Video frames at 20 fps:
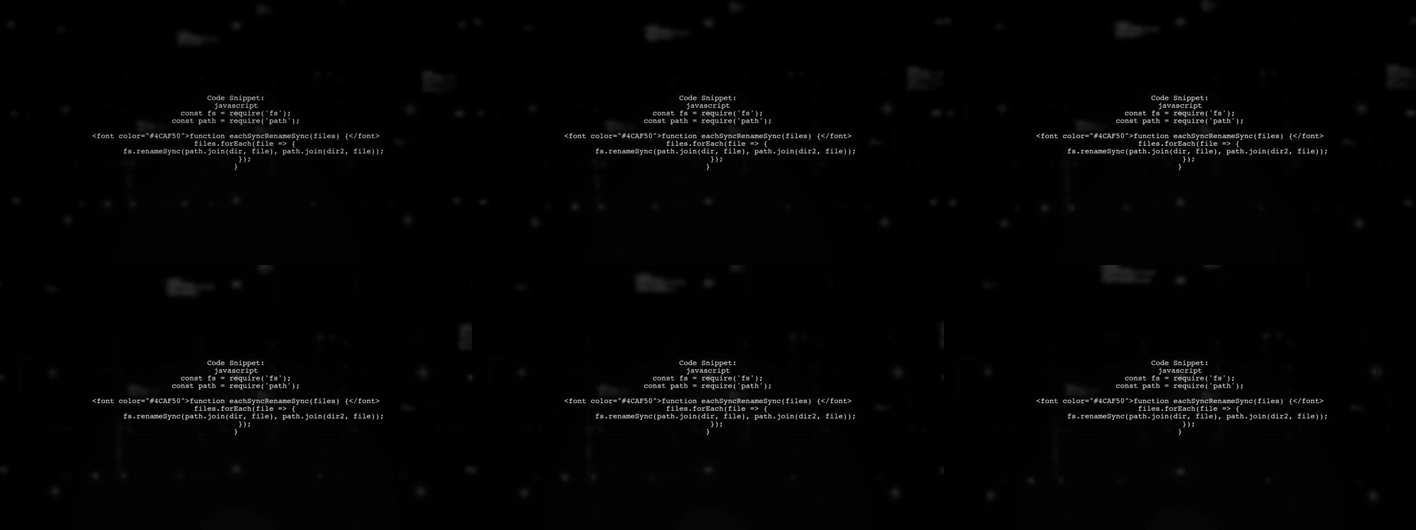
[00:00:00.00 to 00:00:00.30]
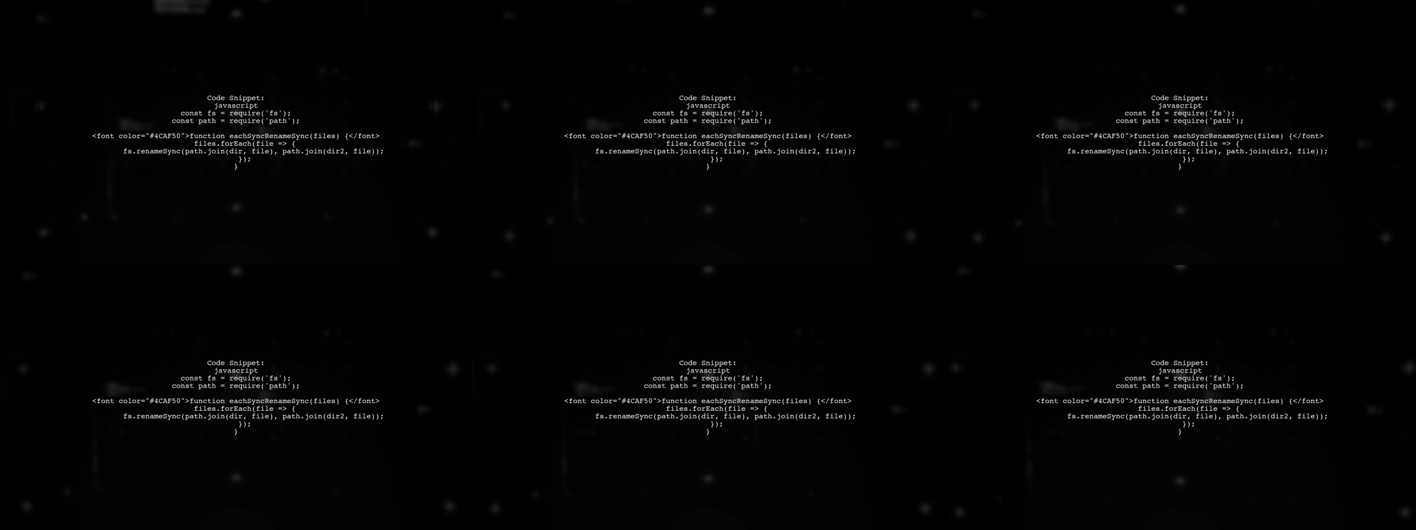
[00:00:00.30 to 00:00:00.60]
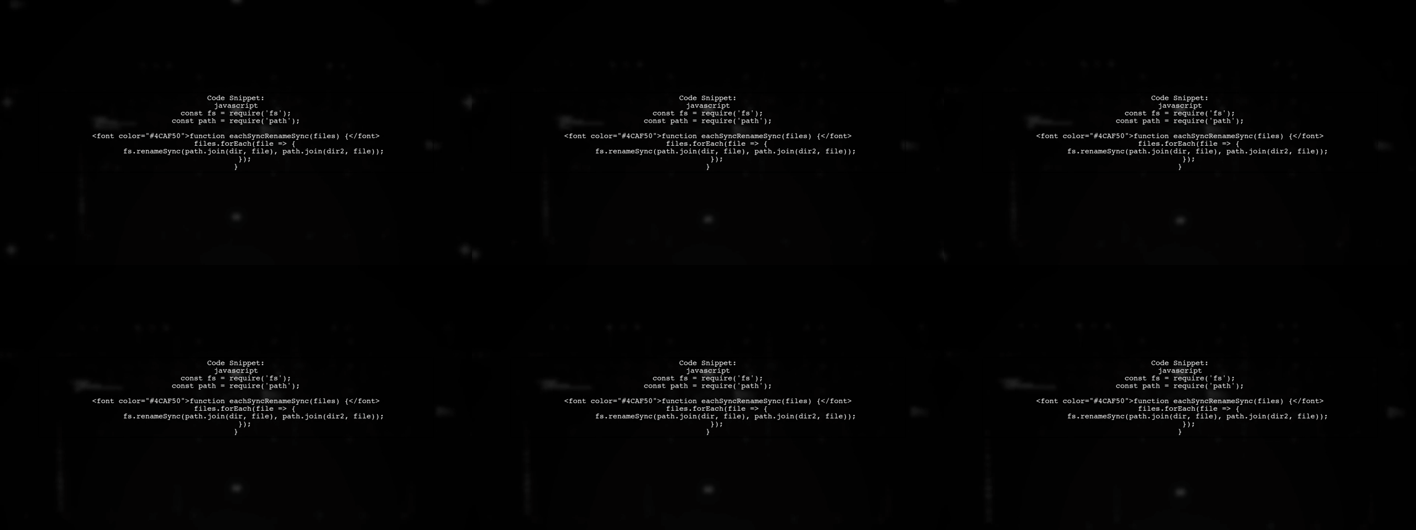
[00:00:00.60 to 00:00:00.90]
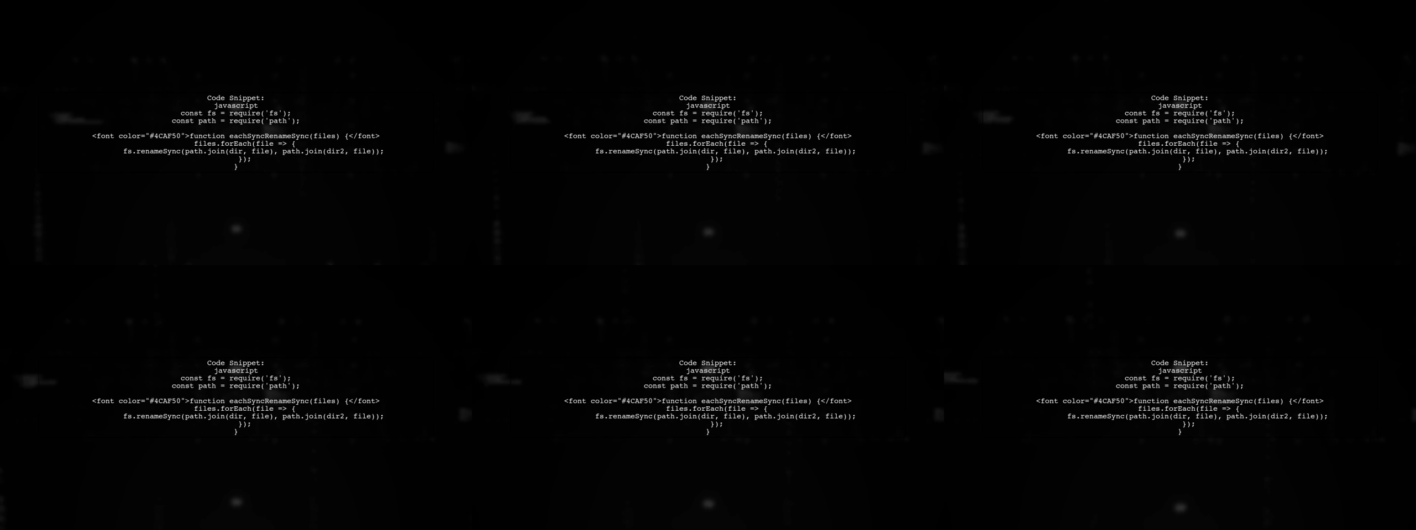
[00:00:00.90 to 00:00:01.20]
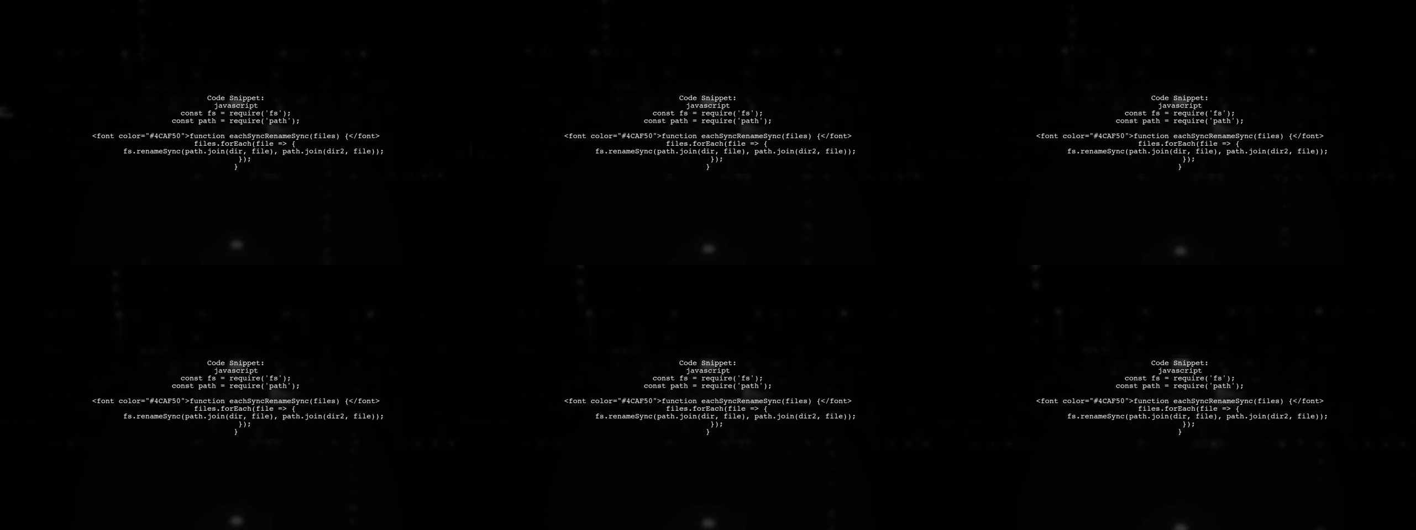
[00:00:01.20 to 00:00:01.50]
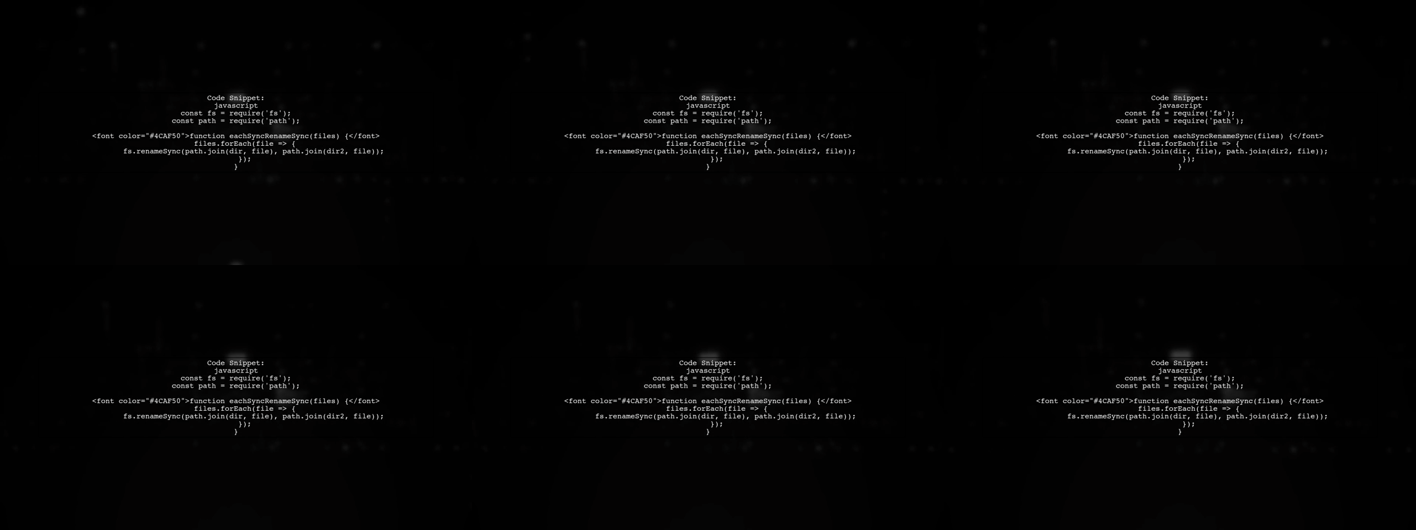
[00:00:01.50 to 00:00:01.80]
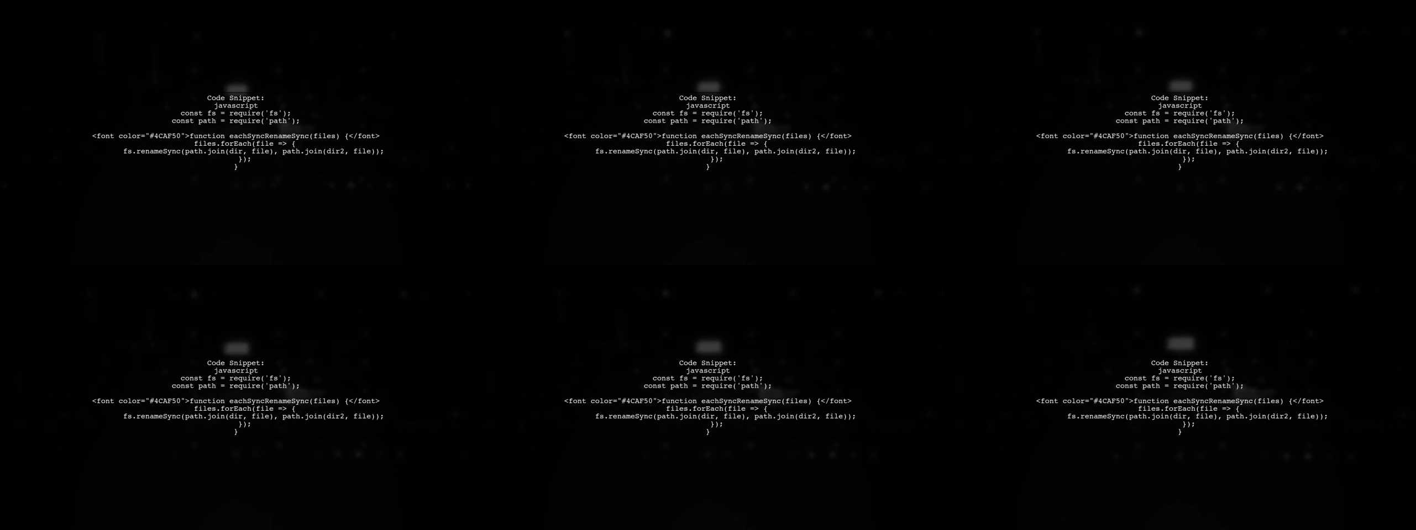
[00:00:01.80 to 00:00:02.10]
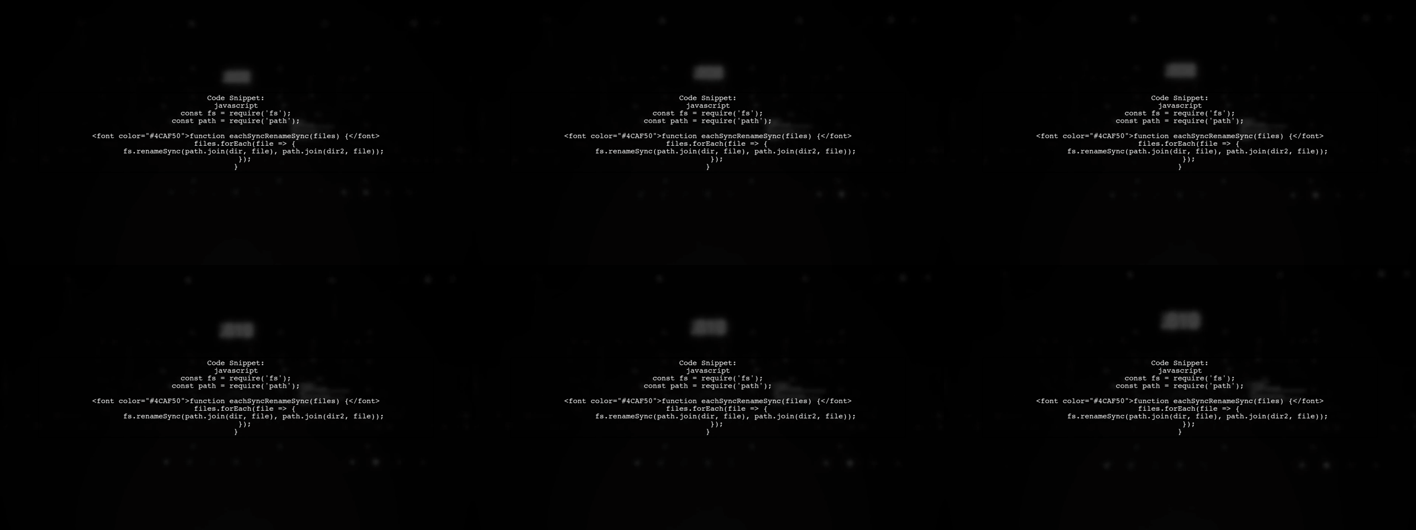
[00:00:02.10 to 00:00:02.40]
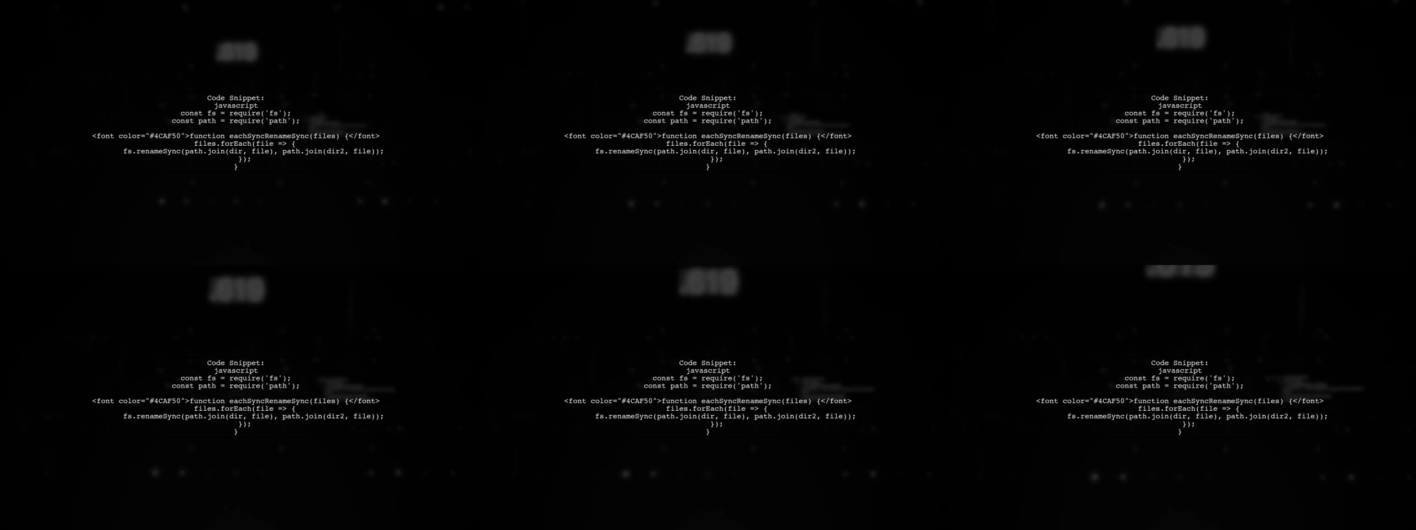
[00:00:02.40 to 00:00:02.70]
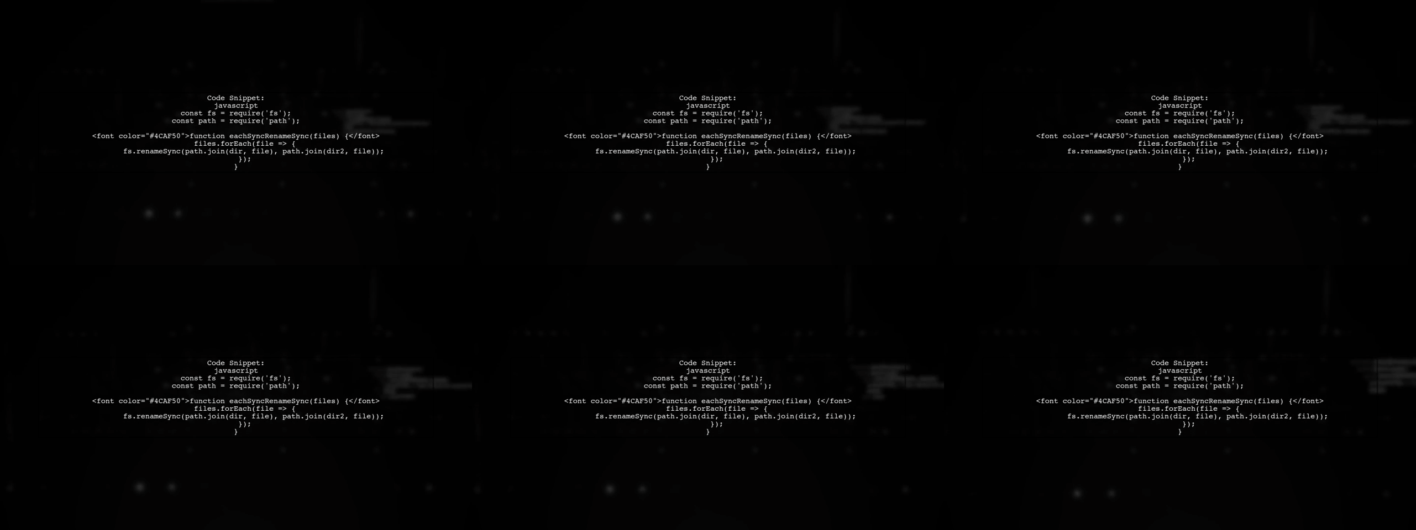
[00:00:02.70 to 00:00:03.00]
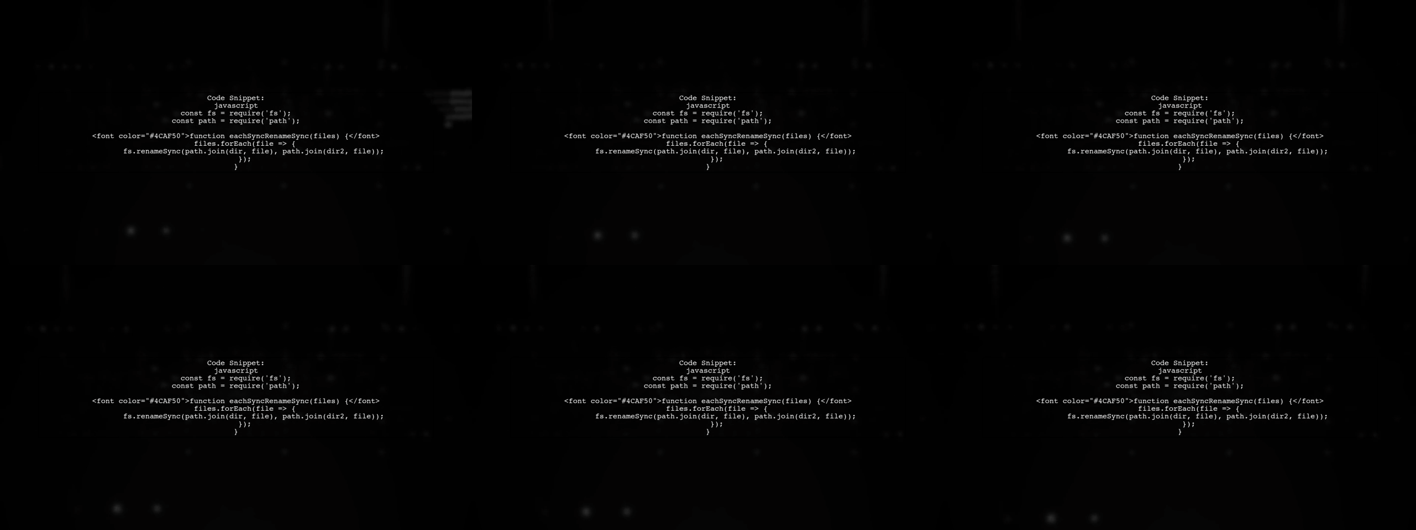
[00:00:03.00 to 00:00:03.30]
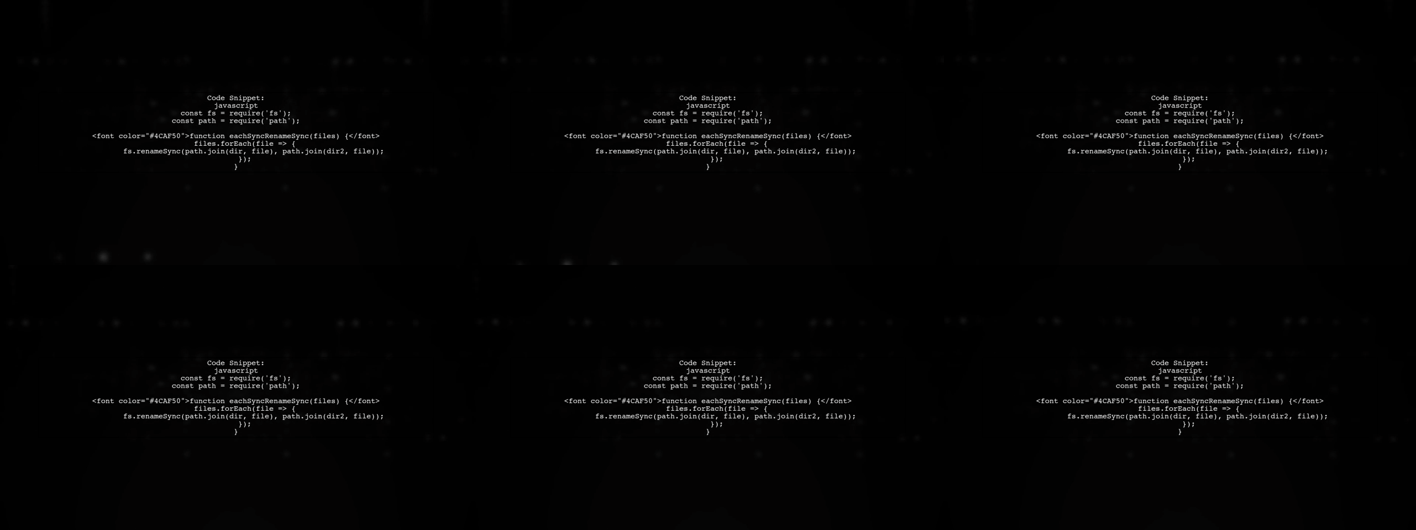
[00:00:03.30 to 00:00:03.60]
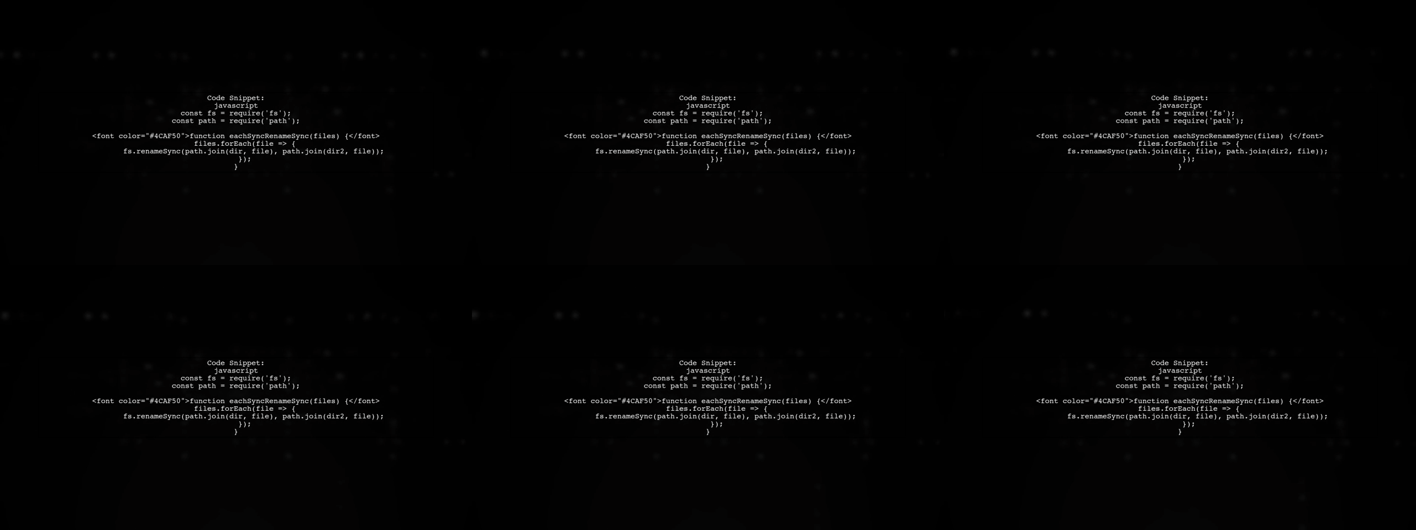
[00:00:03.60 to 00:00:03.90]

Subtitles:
No face is visible, so there are no lips to read.